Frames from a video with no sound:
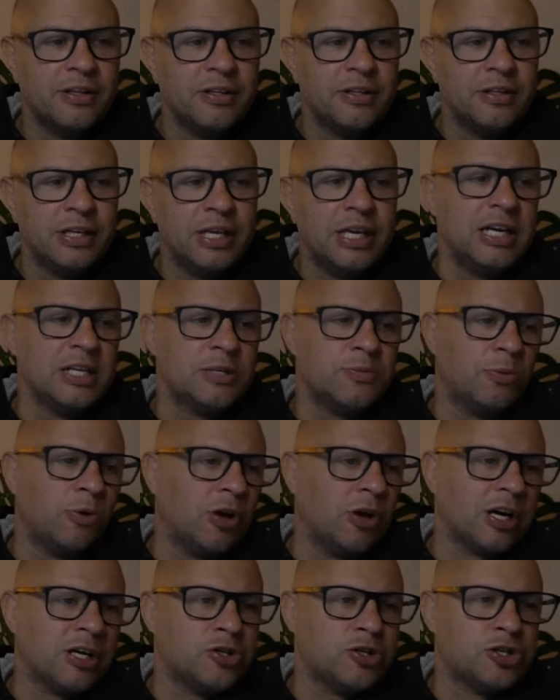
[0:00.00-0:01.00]
it's more
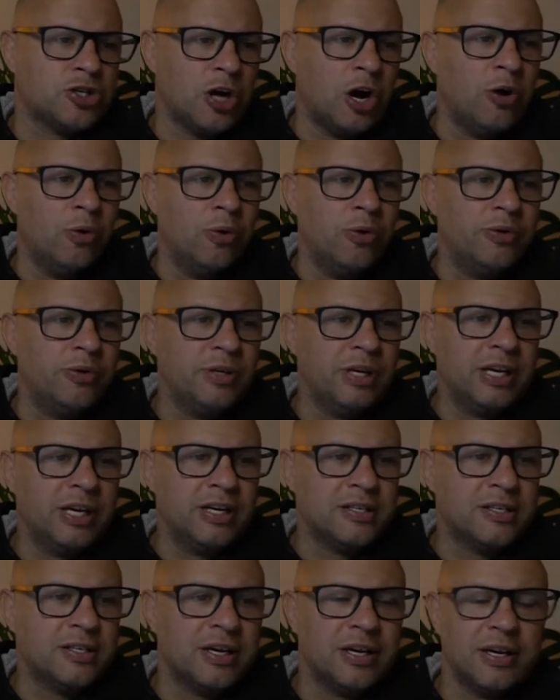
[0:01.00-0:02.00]
like a show,
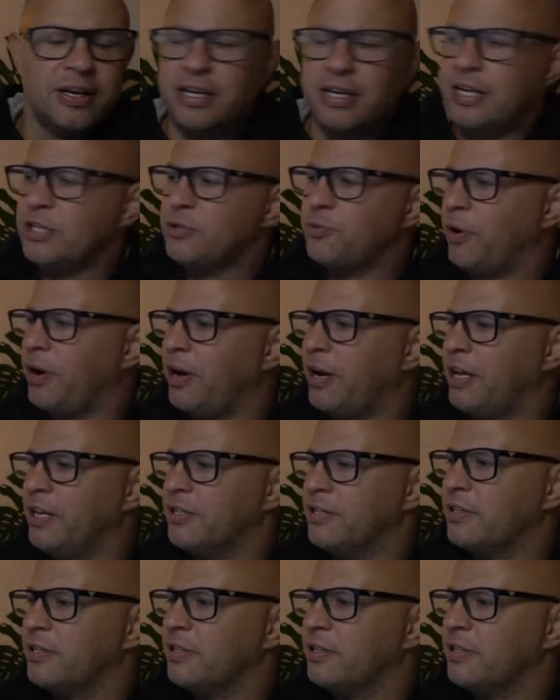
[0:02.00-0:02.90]
so it is what it is.